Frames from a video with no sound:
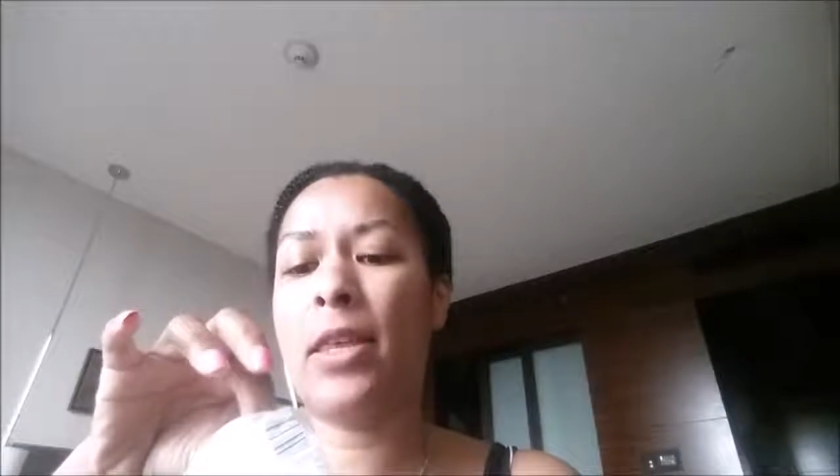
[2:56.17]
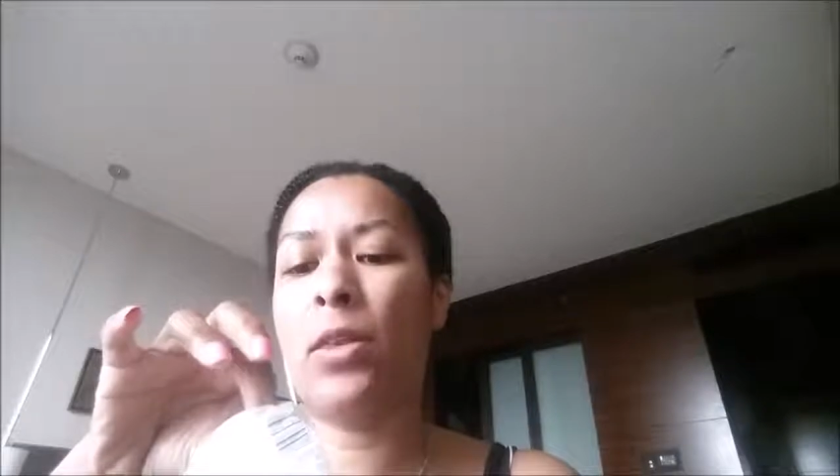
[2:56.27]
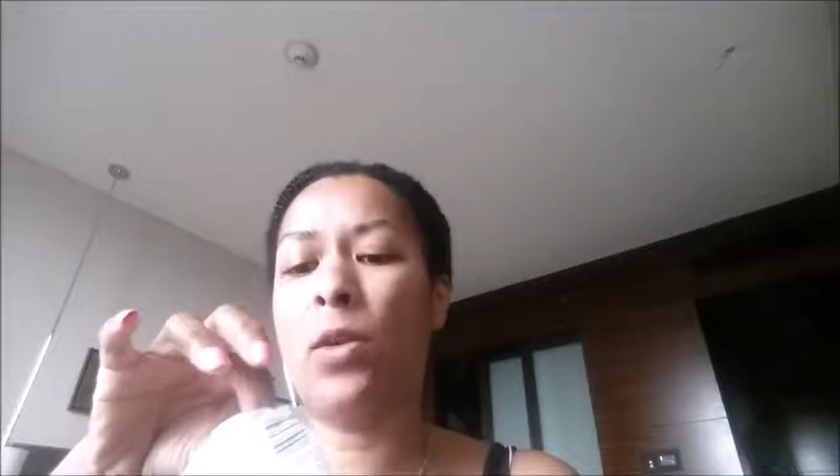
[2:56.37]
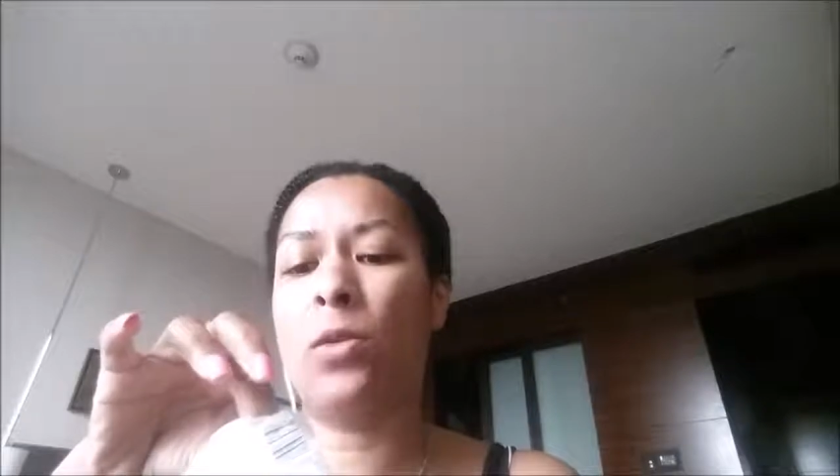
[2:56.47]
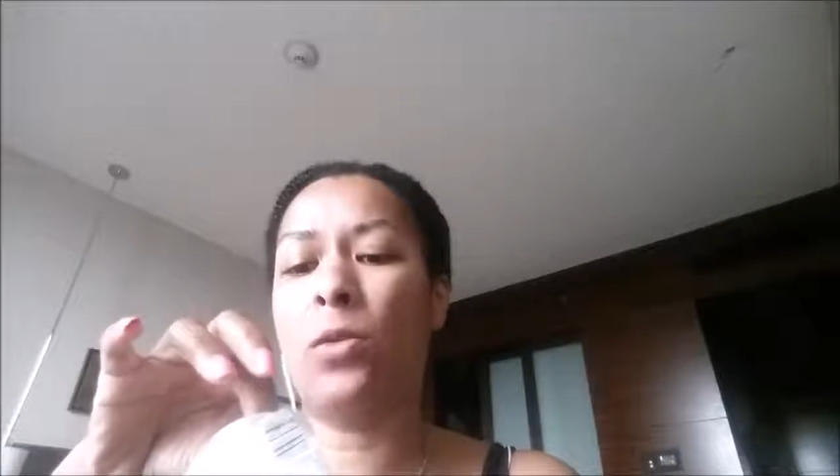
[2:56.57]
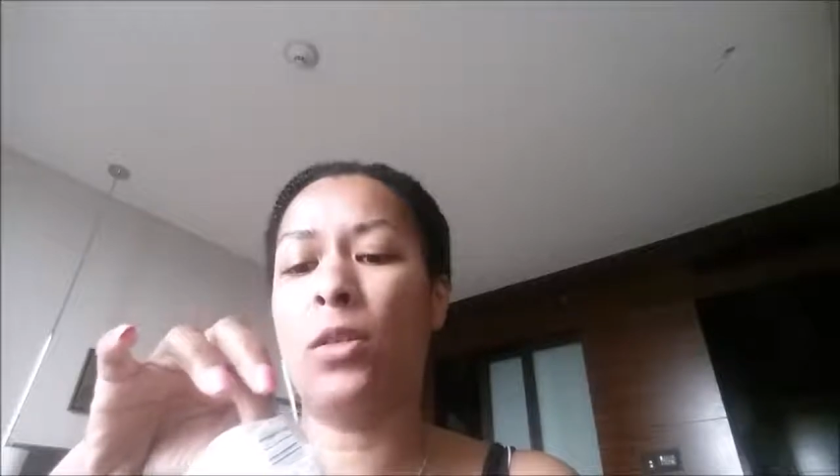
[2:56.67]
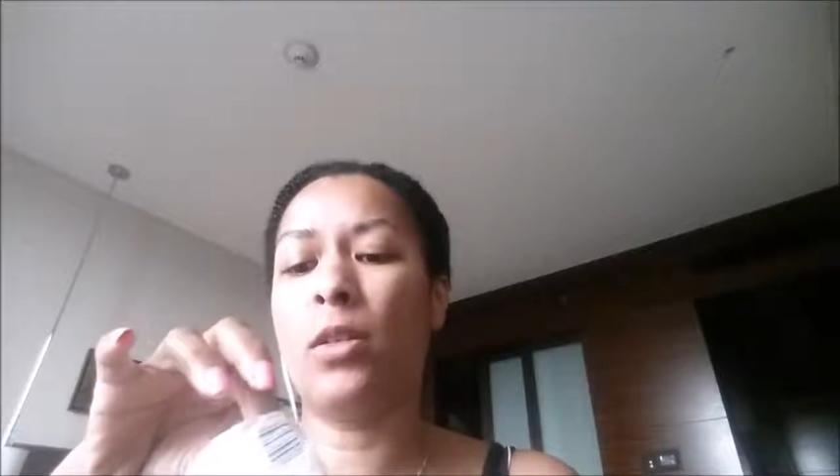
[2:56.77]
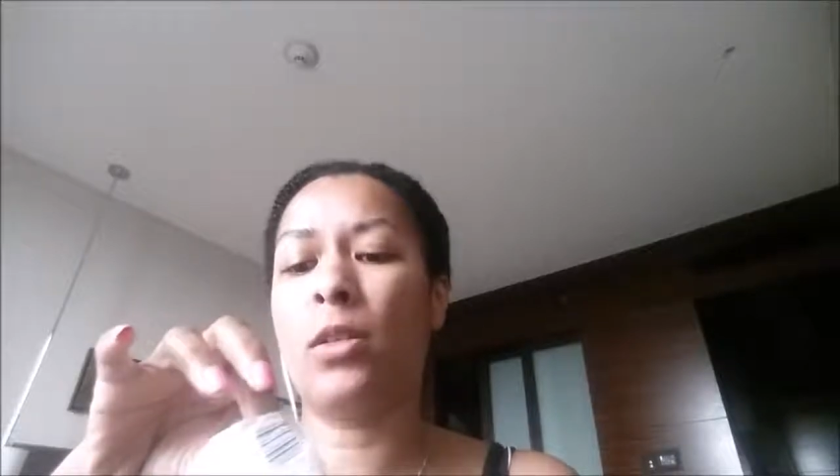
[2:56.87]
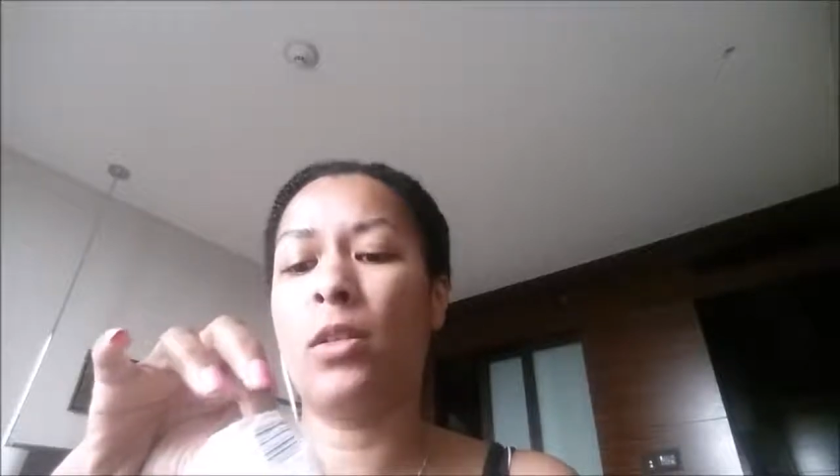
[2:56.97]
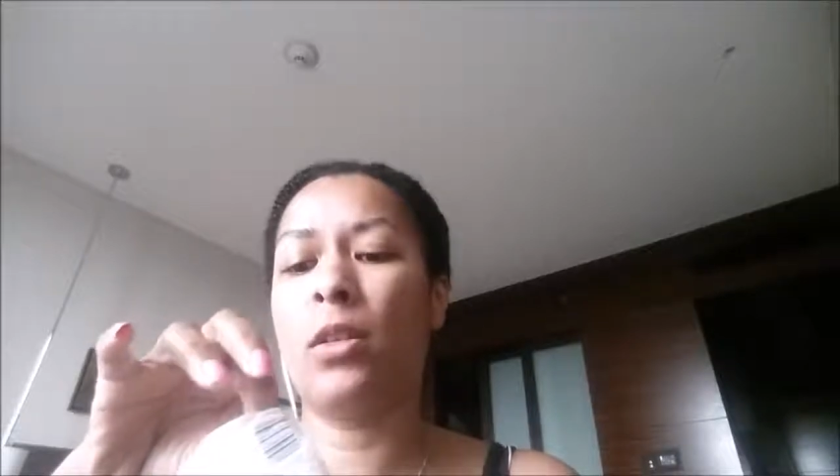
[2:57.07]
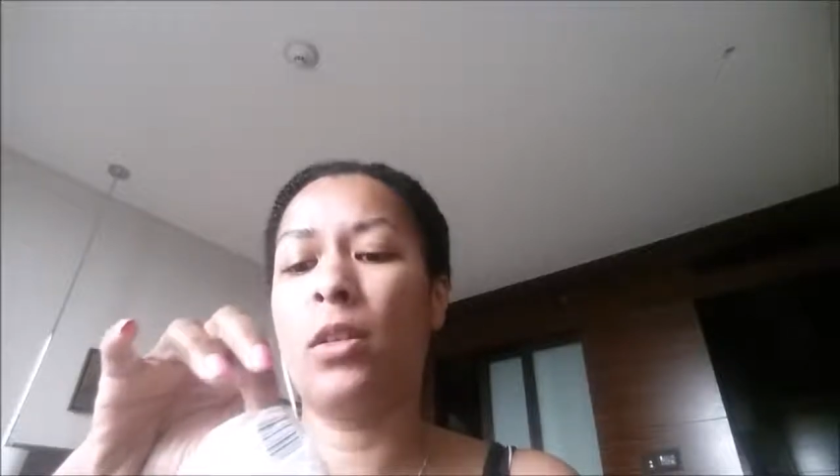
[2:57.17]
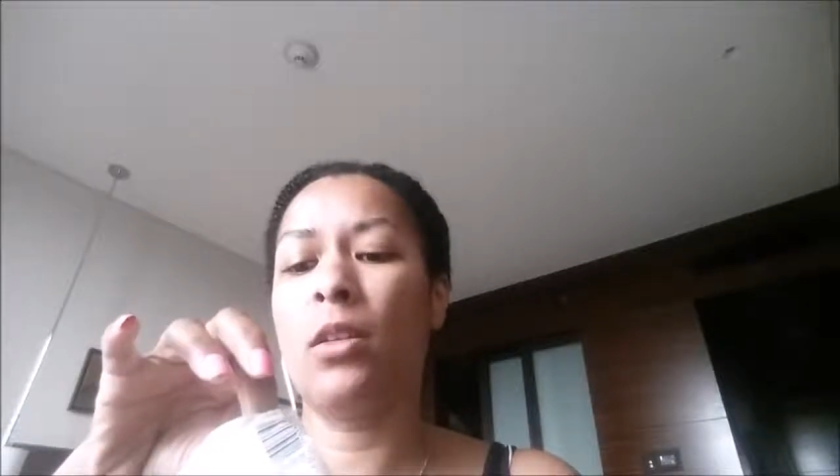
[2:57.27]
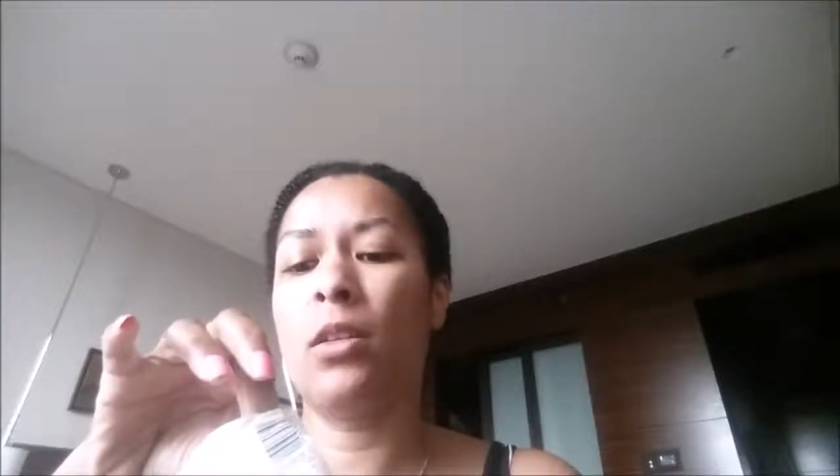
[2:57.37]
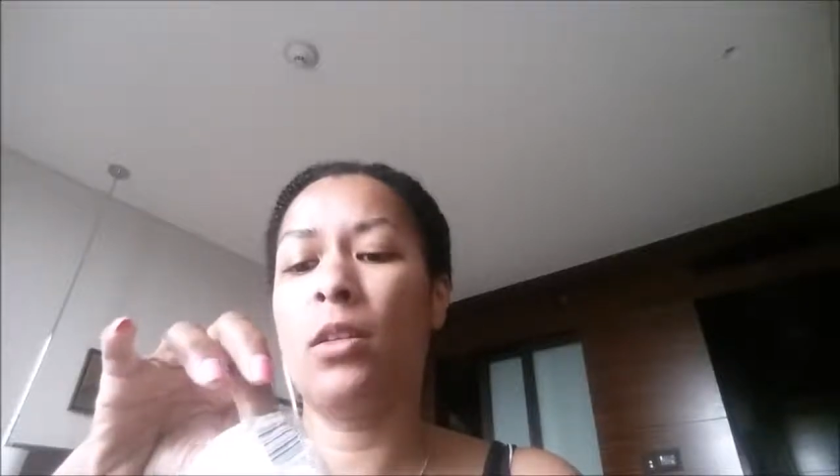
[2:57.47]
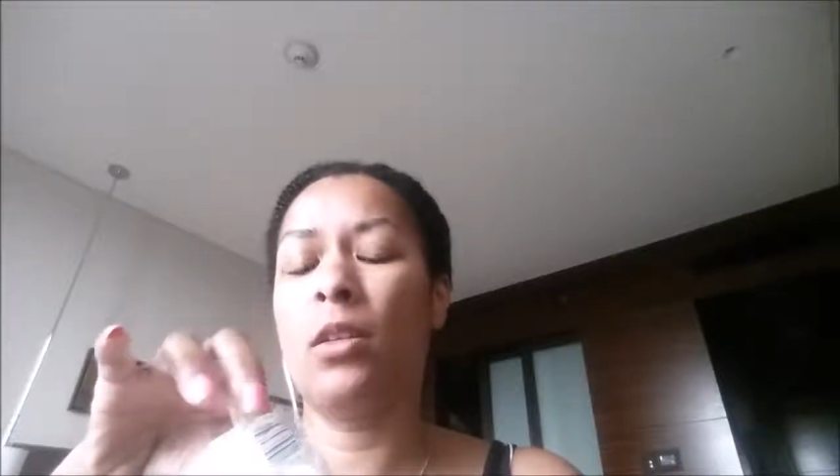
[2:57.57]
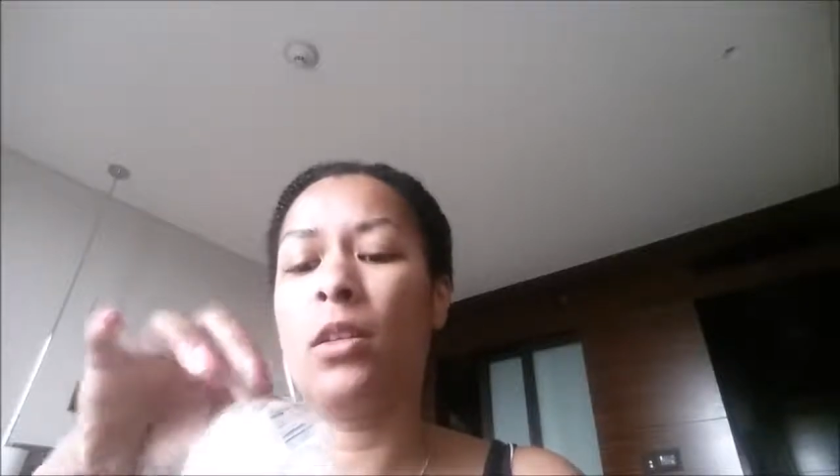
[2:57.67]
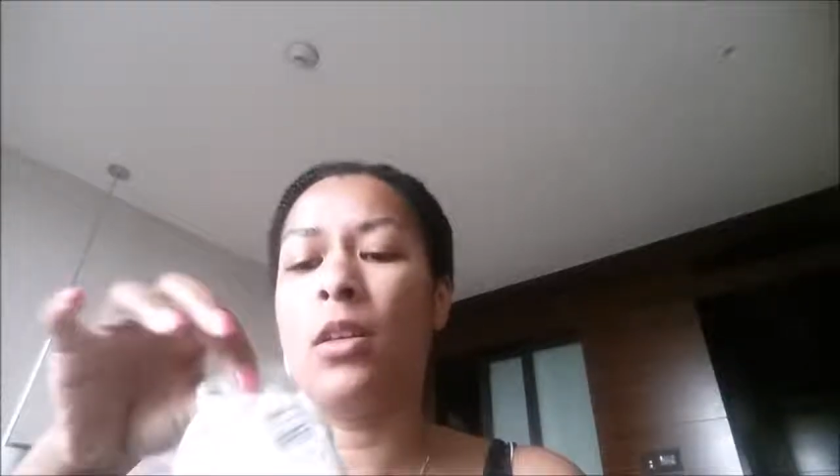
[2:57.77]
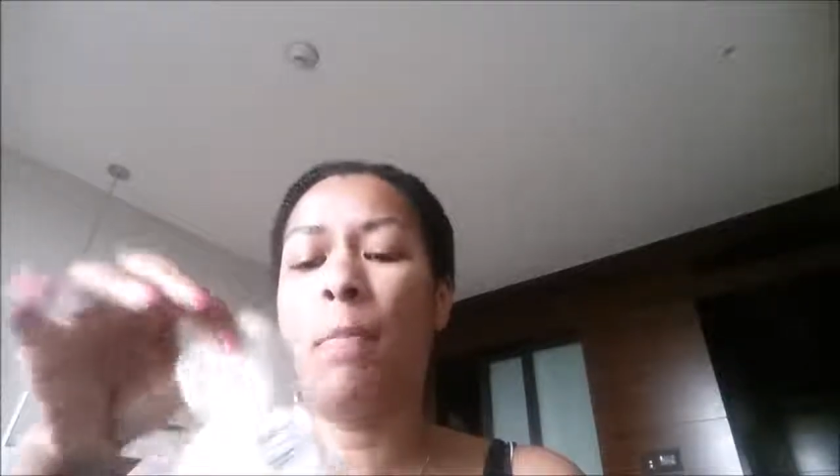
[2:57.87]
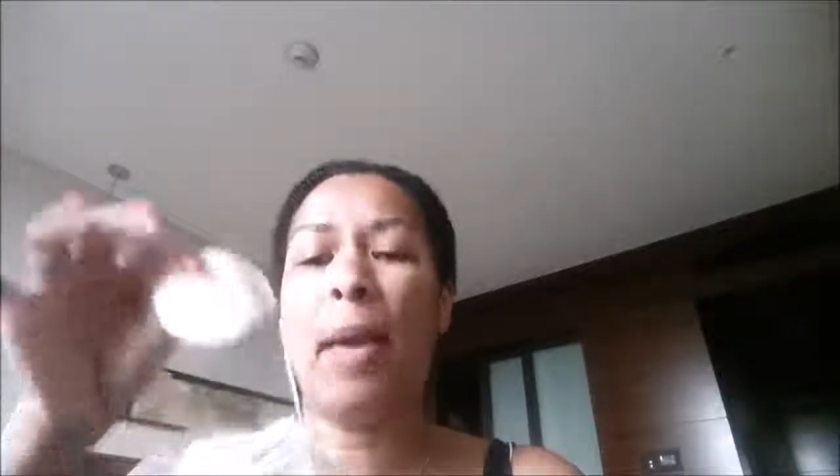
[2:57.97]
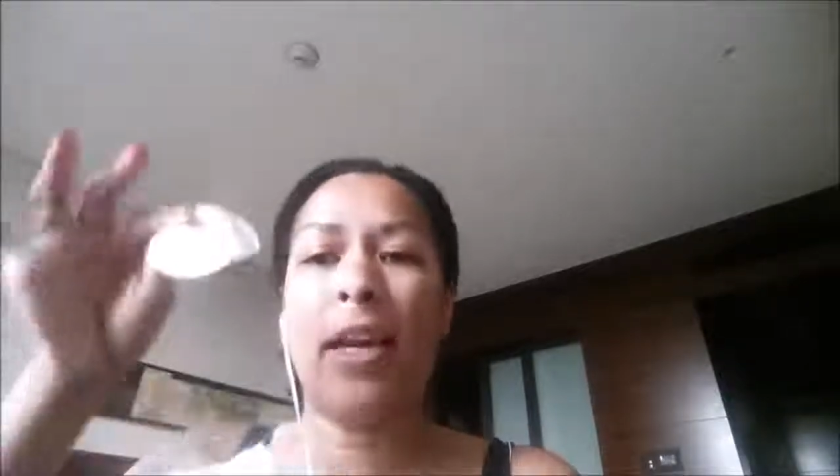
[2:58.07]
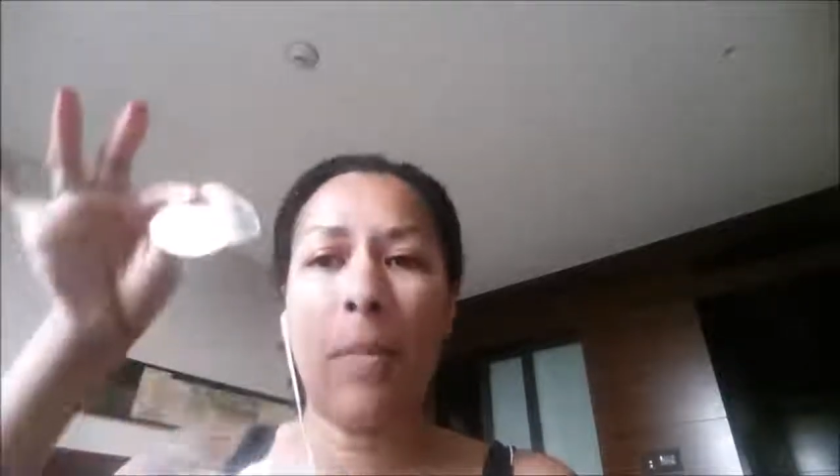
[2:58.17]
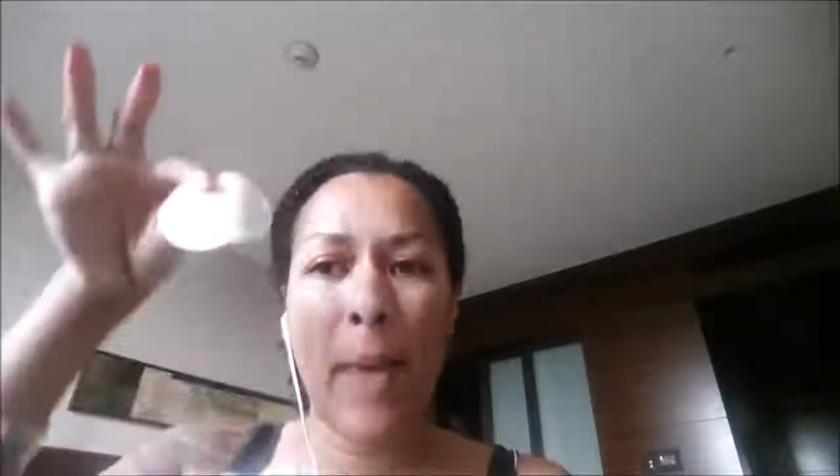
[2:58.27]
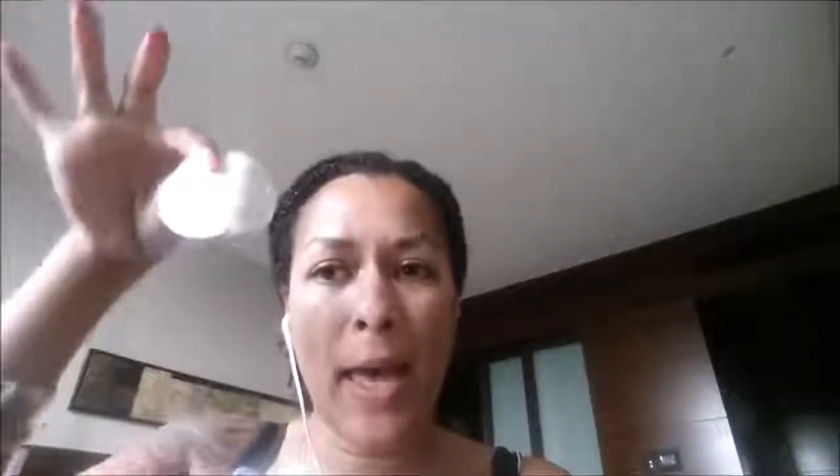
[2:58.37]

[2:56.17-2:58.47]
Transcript: those makeup